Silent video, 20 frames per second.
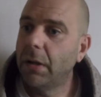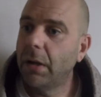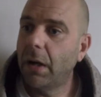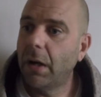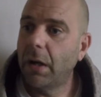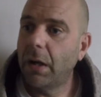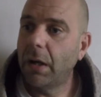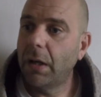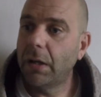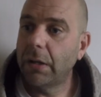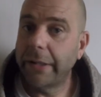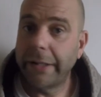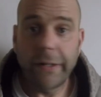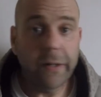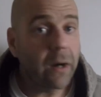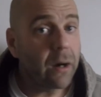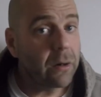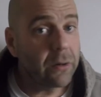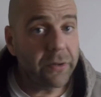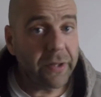
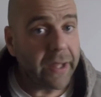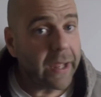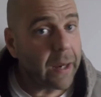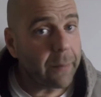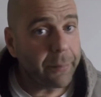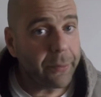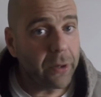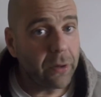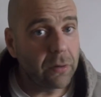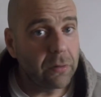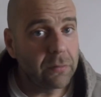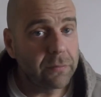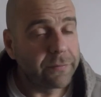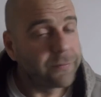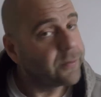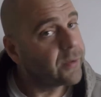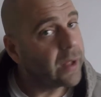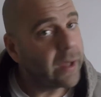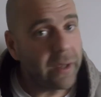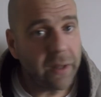Leonardo DiCaprio
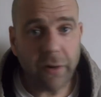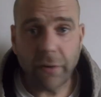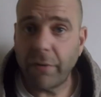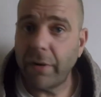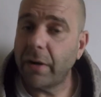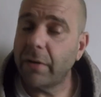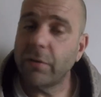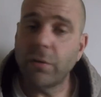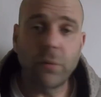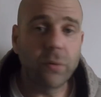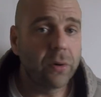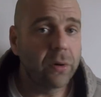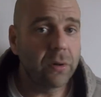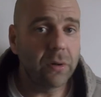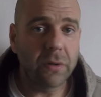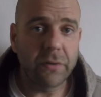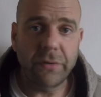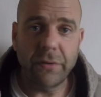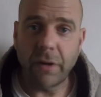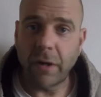flying around the
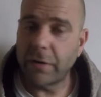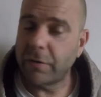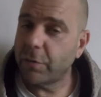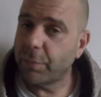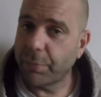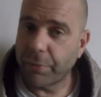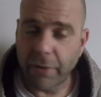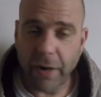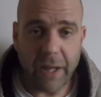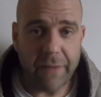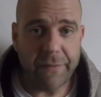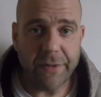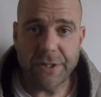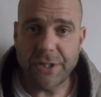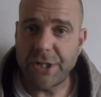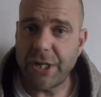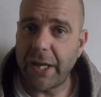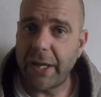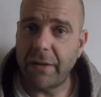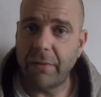world on his private
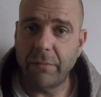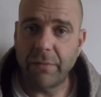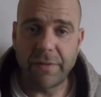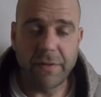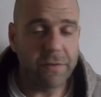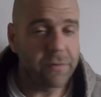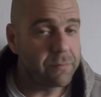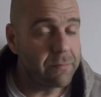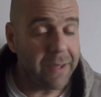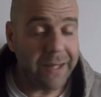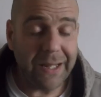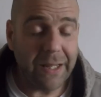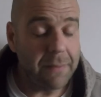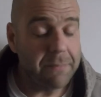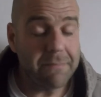jet with his many,